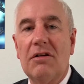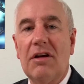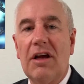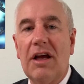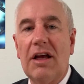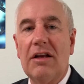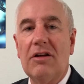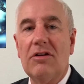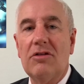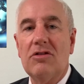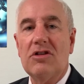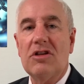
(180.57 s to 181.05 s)

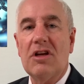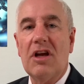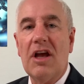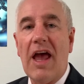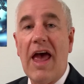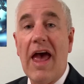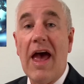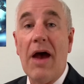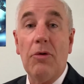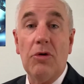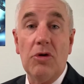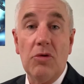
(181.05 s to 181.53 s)
and
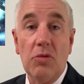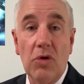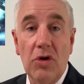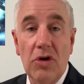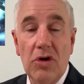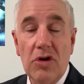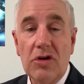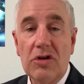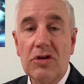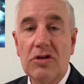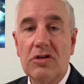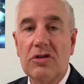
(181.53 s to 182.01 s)
how it
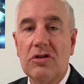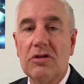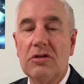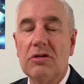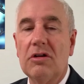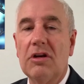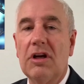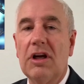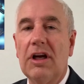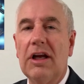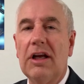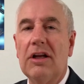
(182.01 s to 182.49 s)
works,
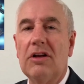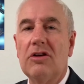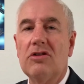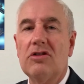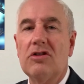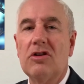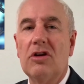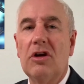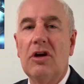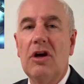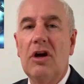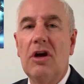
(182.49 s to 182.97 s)
and
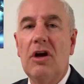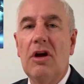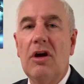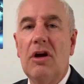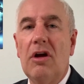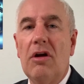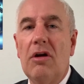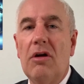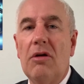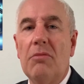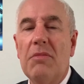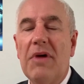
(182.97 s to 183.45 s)

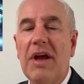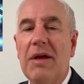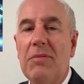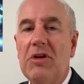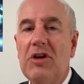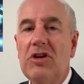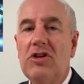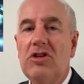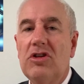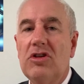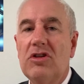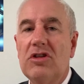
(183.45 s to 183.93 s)

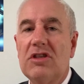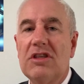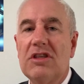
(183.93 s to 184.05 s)
maybe to